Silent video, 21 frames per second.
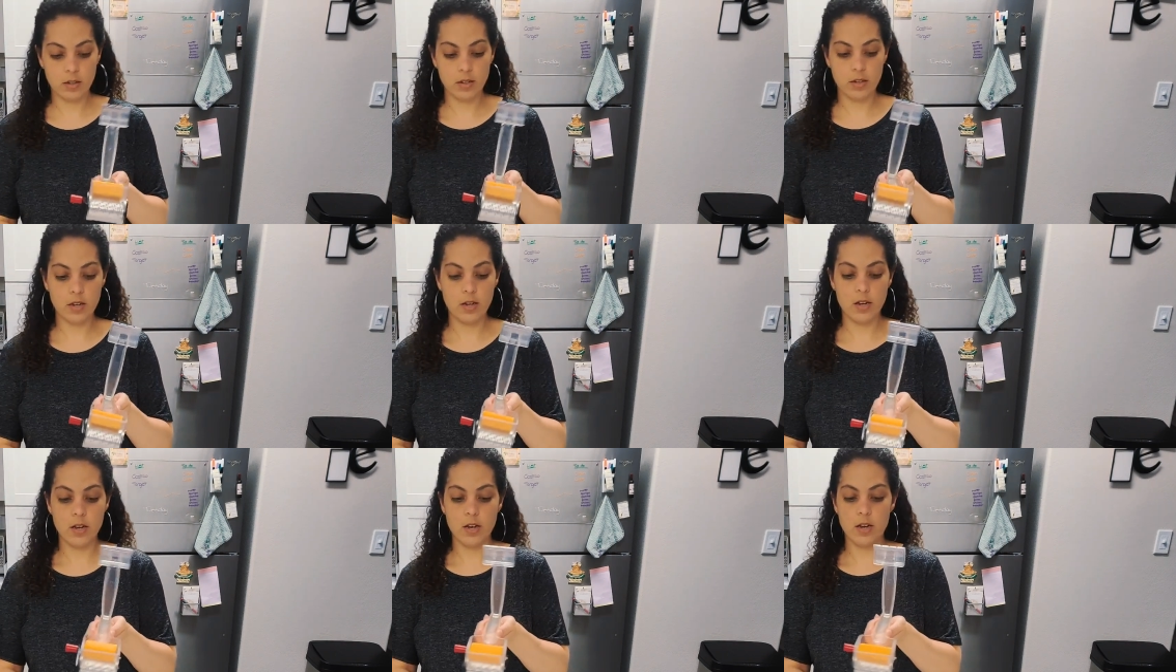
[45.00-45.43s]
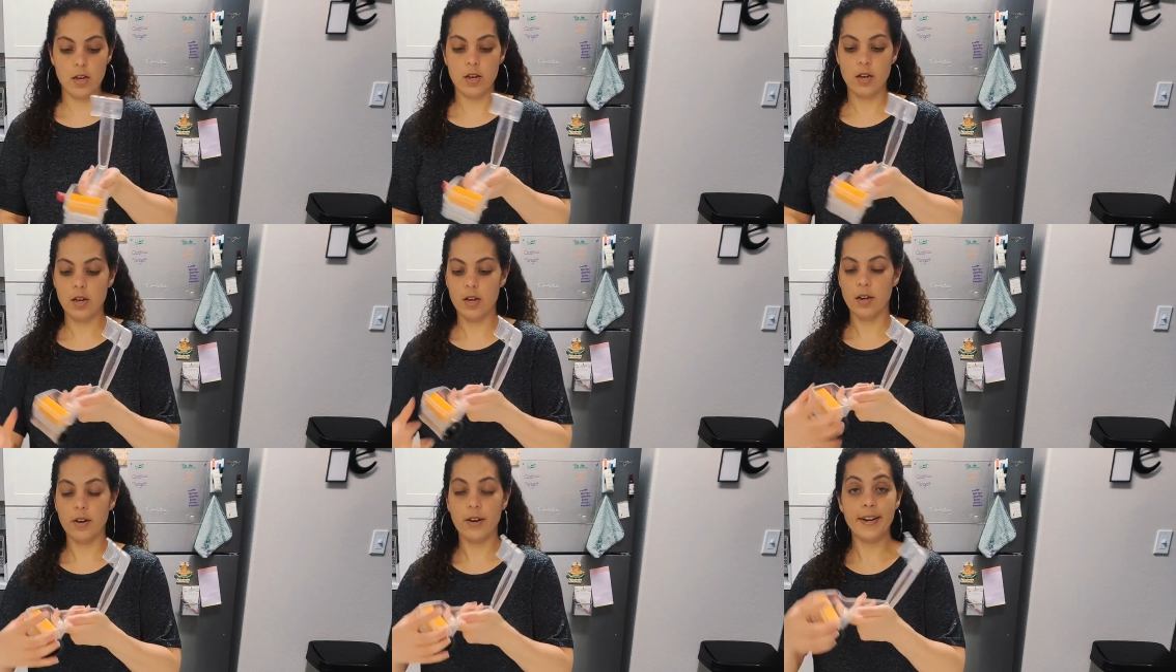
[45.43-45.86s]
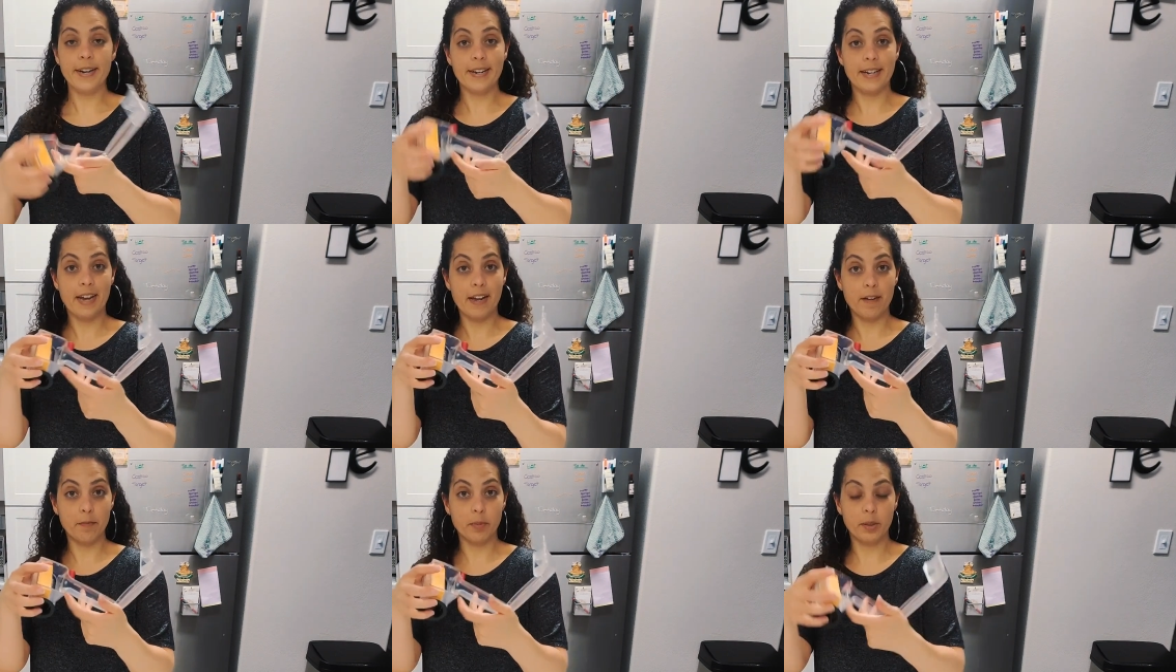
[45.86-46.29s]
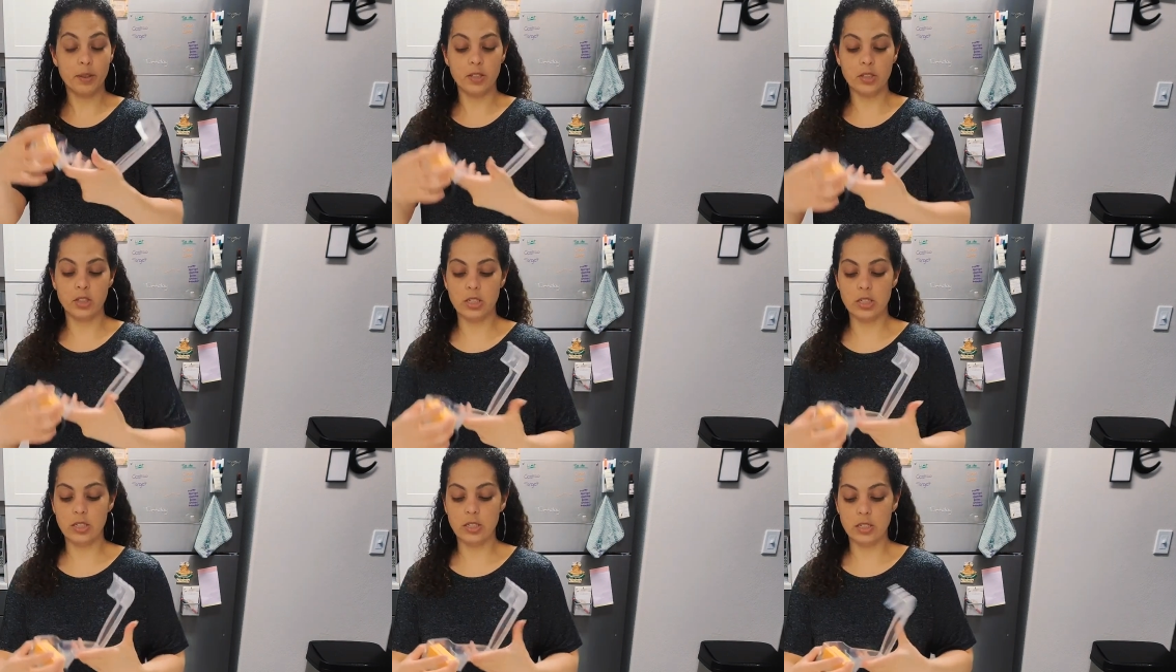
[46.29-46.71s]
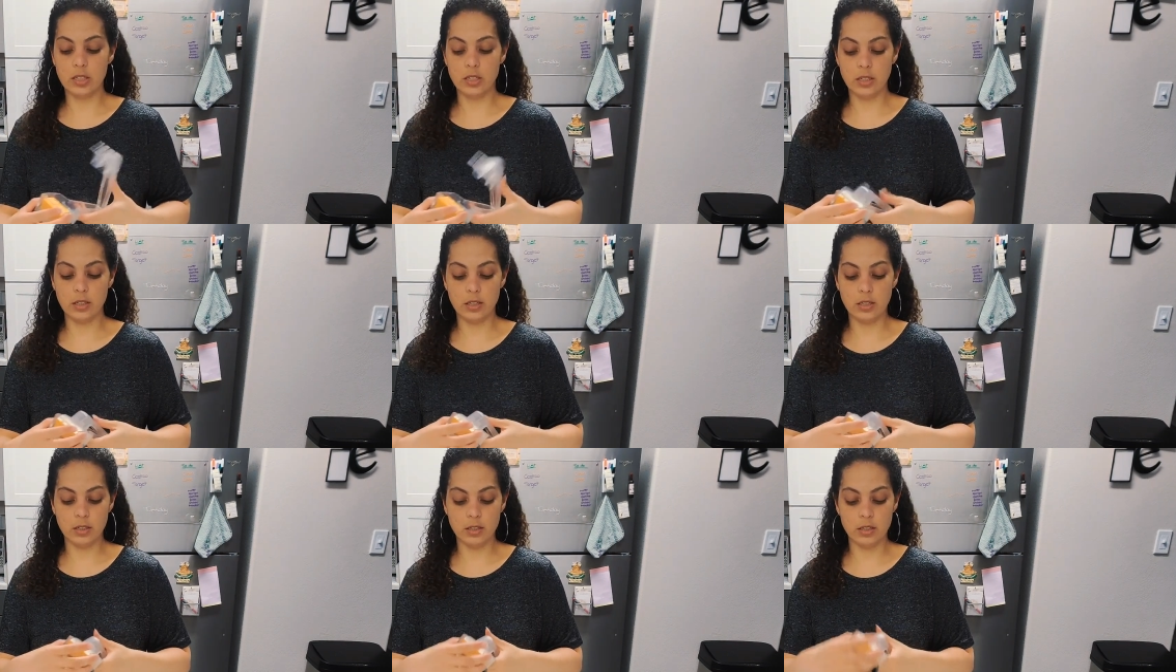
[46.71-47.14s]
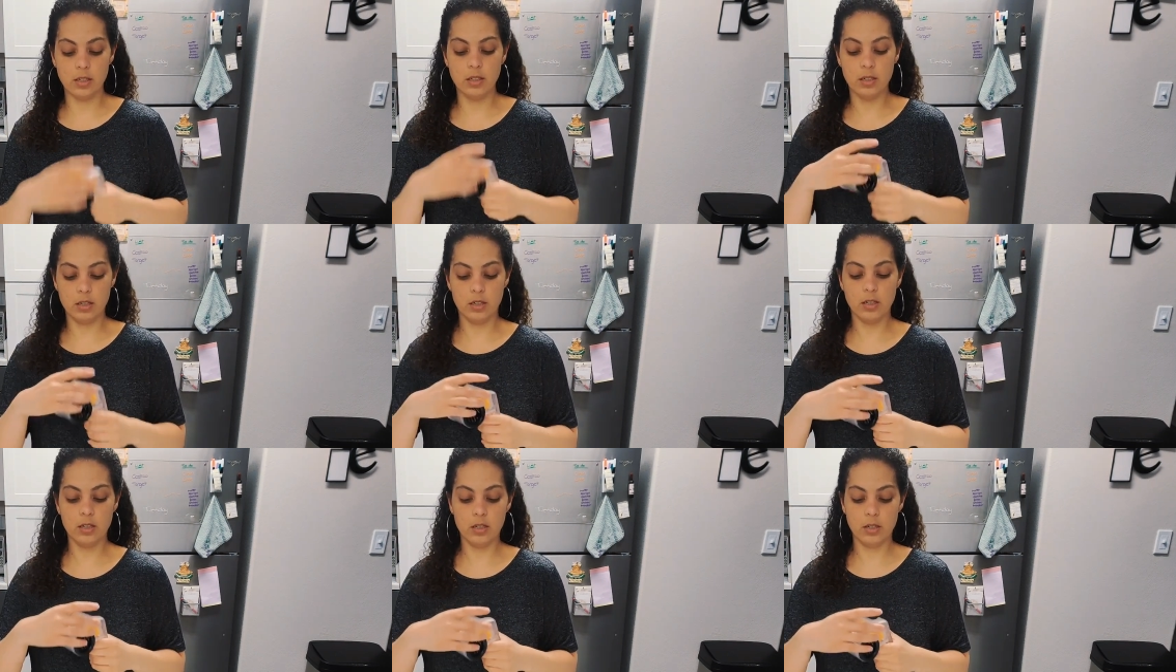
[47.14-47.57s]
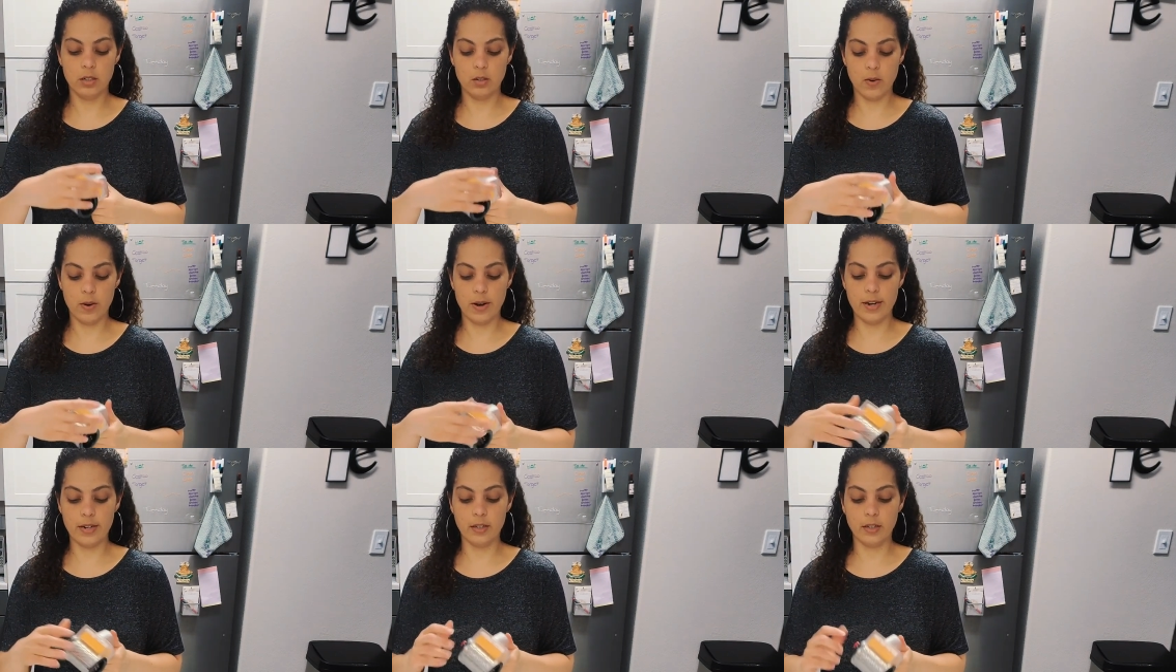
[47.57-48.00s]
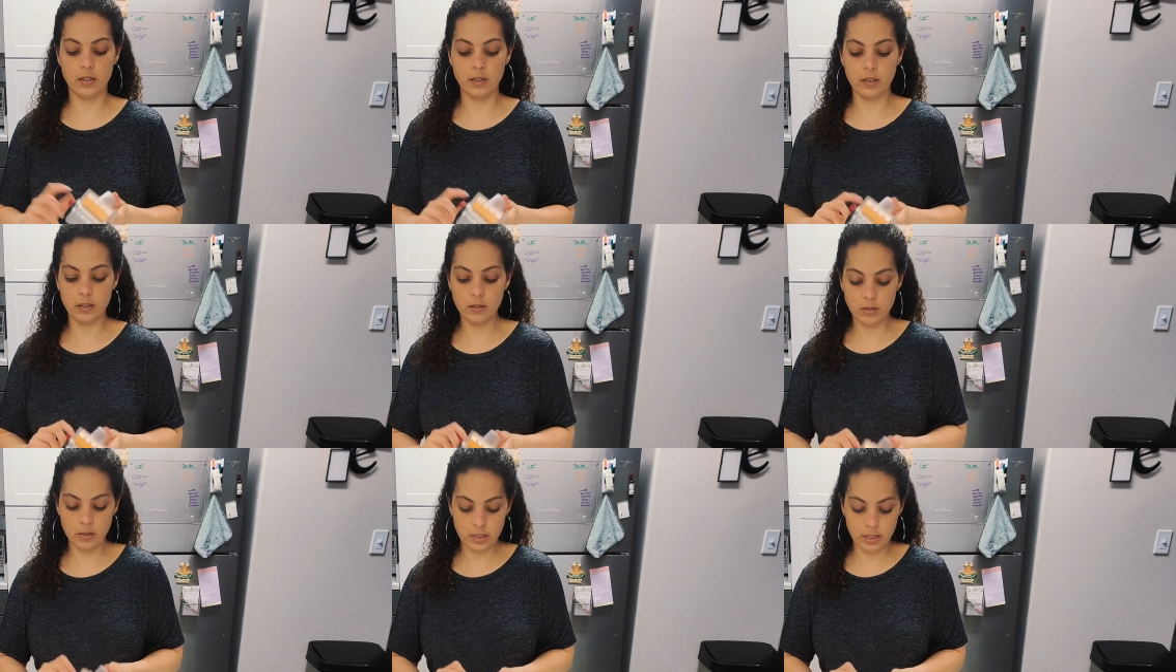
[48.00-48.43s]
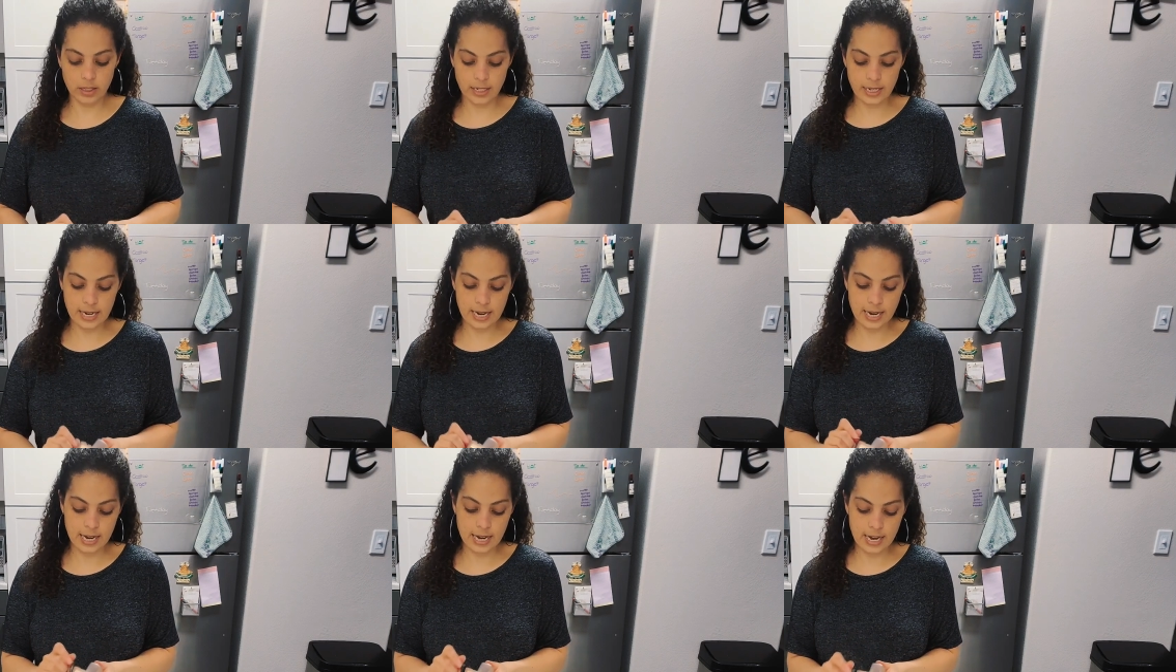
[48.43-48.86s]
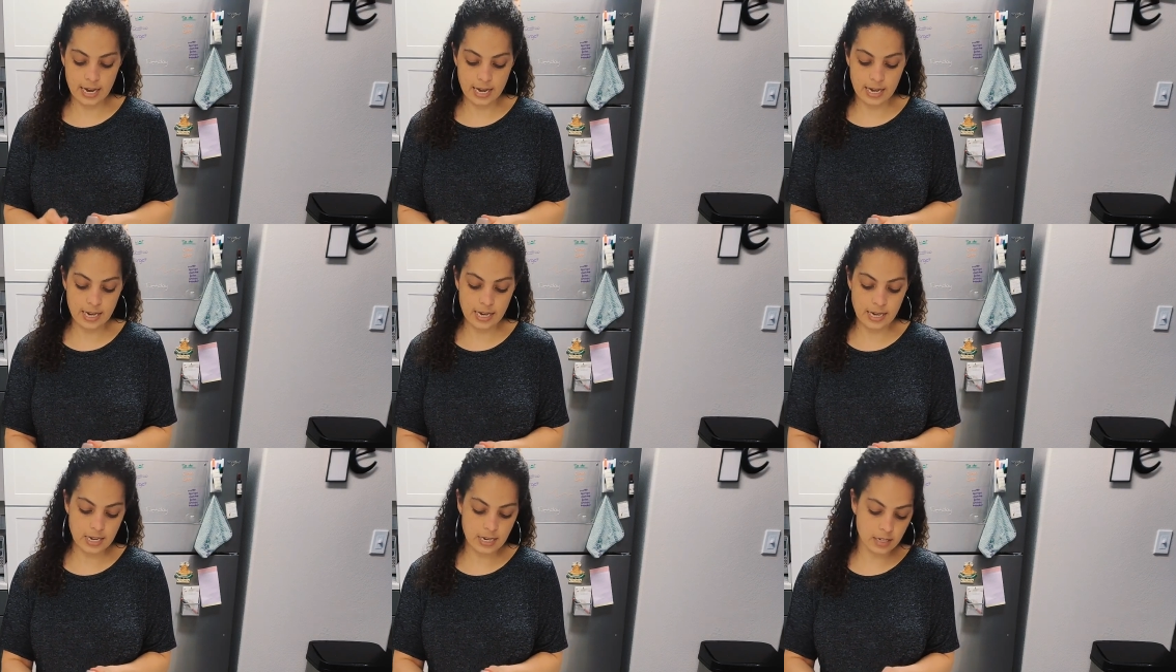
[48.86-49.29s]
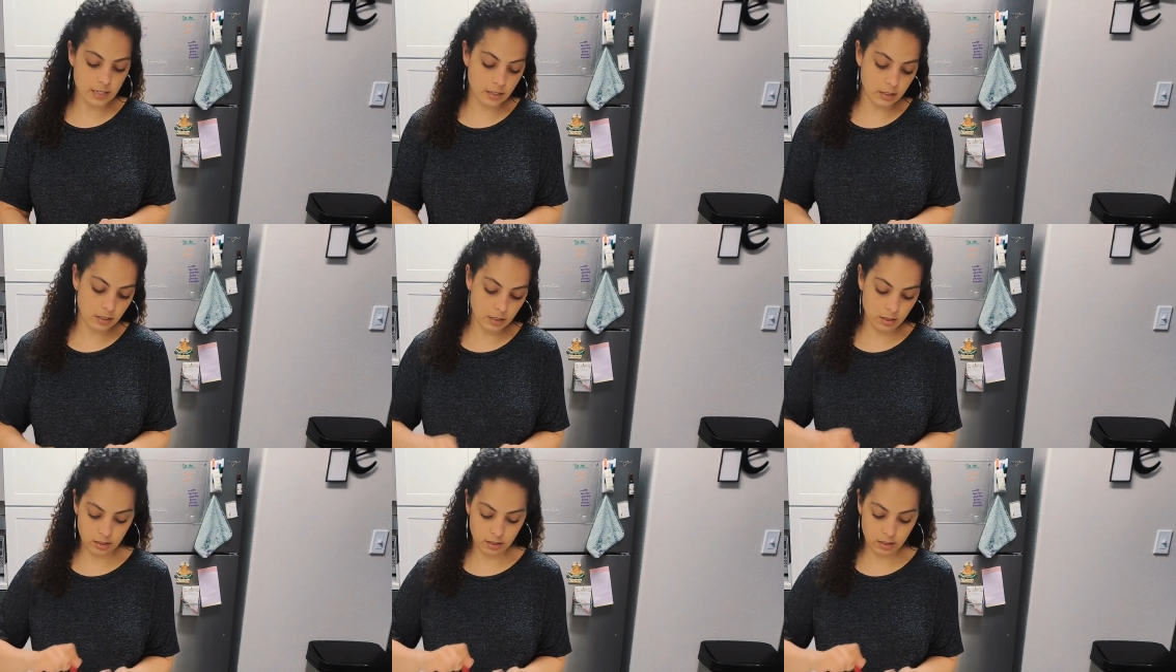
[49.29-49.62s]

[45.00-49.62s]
Alright, I put the cheese in. Go ahead and close it, and